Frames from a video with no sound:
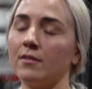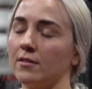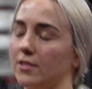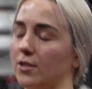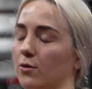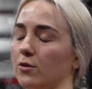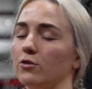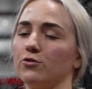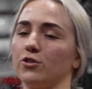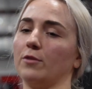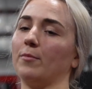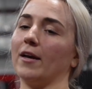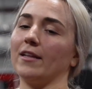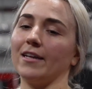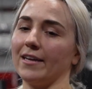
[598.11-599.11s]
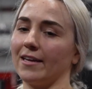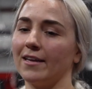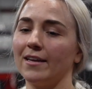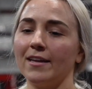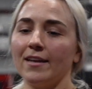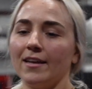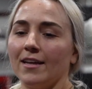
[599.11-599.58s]
So usually by like
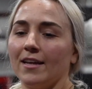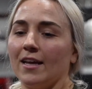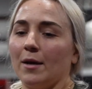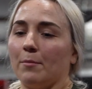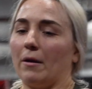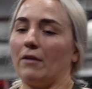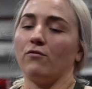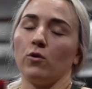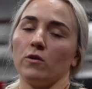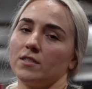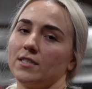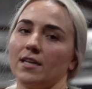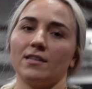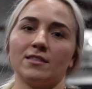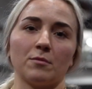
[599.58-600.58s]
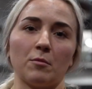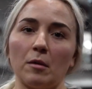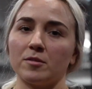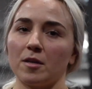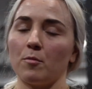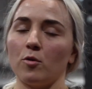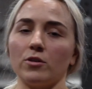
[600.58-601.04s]
my 4th set,
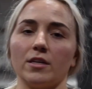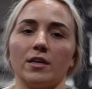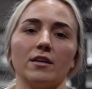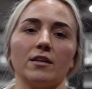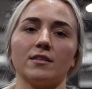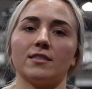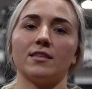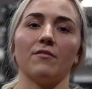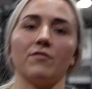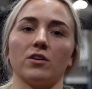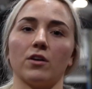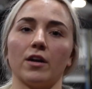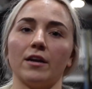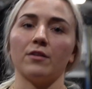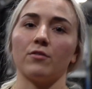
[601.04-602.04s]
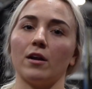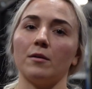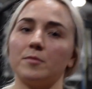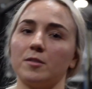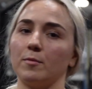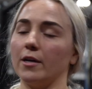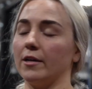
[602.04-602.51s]
sometimes I'm only getting 7 or 8
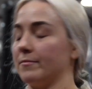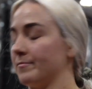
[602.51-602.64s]
reps, but